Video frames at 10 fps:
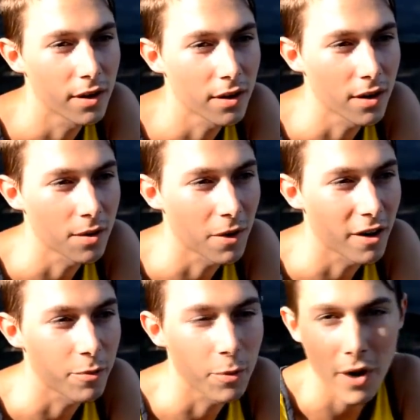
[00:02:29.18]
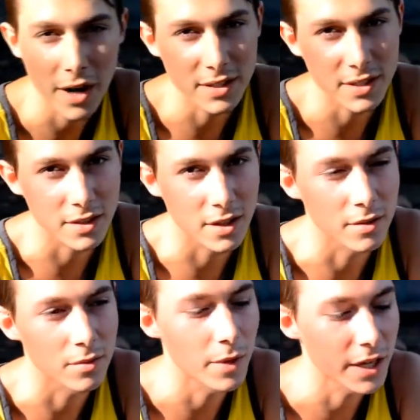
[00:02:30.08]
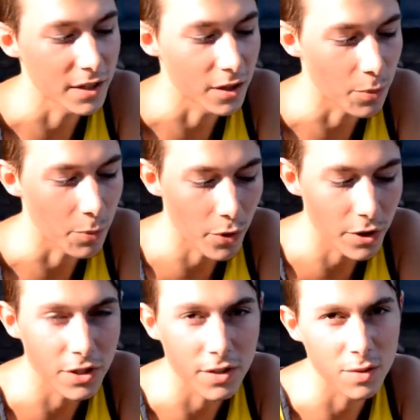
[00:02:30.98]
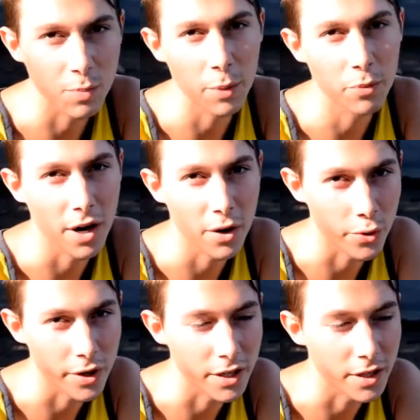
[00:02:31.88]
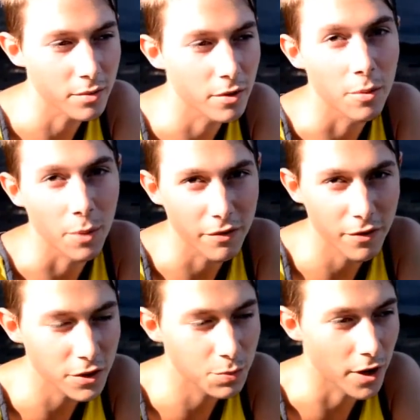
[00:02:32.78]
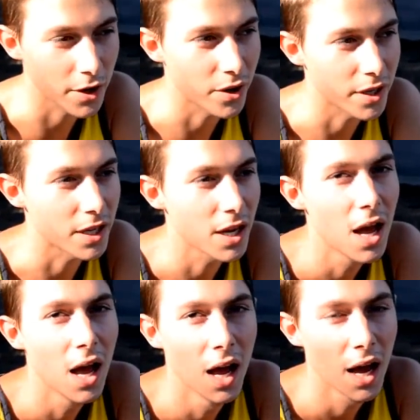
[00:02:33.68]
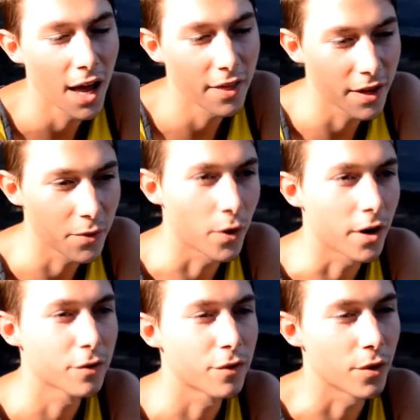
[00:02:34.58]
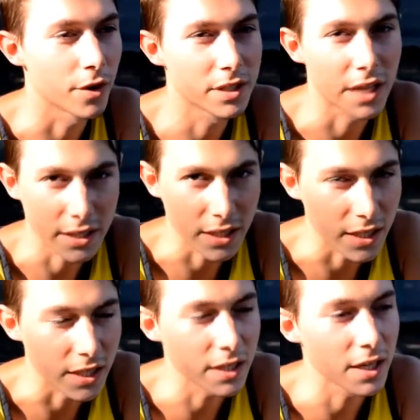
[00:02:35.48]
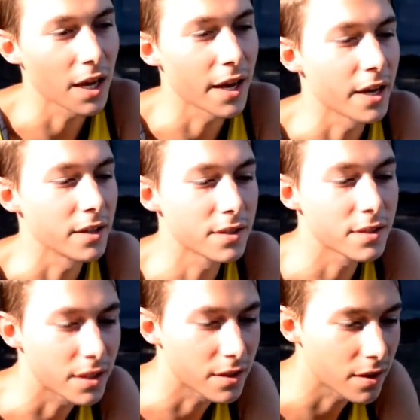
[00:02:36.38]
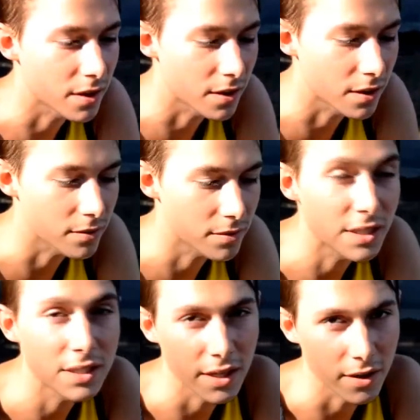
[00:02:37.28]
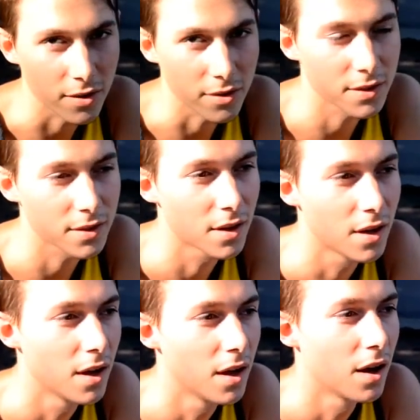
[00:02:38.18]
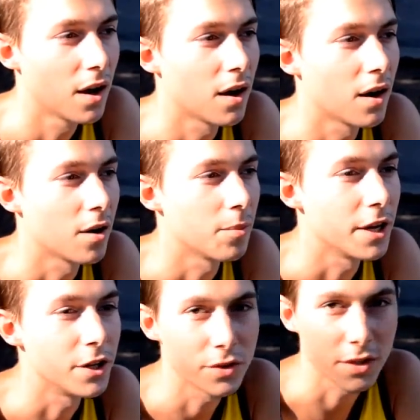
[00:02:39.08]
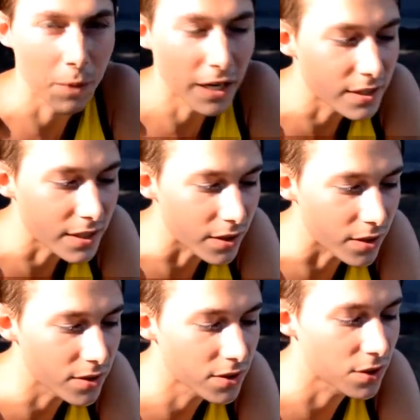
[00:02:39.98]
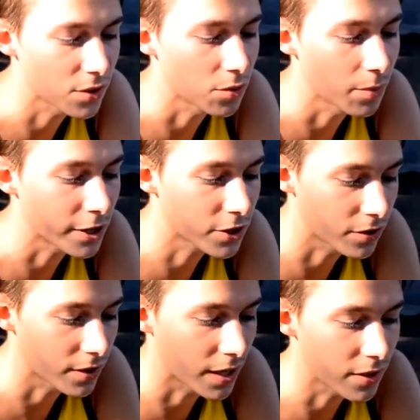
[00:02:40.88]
I've been practicing on making the proportions my priority, or my first priority, and then work for technique and details, and using my skills to make sure that those